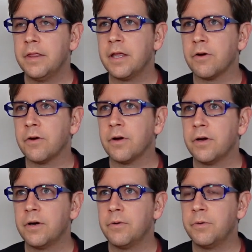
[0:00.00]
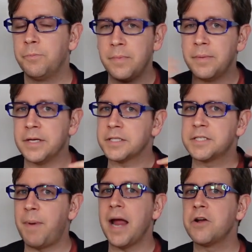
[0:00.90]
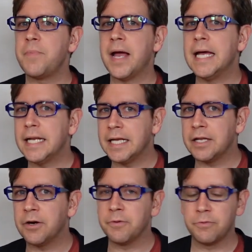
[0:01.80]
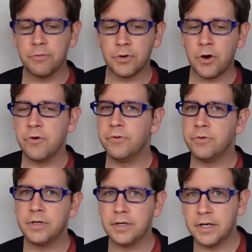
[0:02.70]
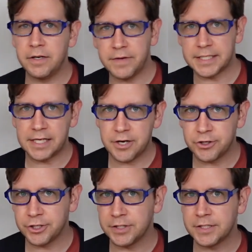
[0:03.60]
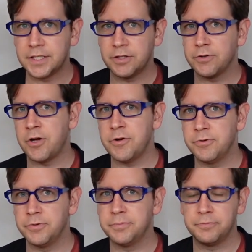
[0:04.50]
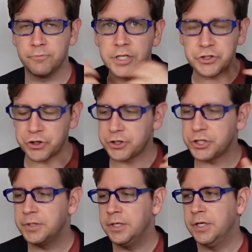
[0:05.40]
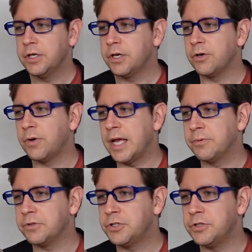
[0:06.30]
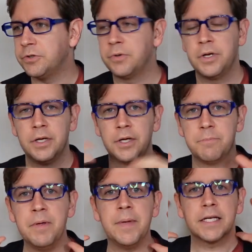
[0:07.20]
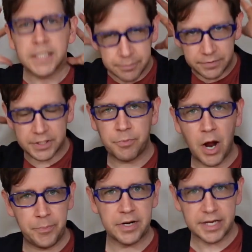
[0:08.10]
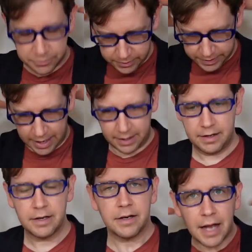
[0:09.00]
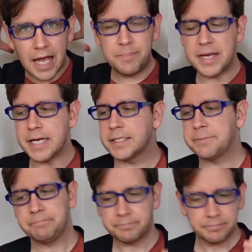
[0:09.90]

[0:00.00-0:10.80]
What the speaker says: They're maybe inspired by it, and through their own investigations and their own research, able to mimic some of its properties with that headpiece,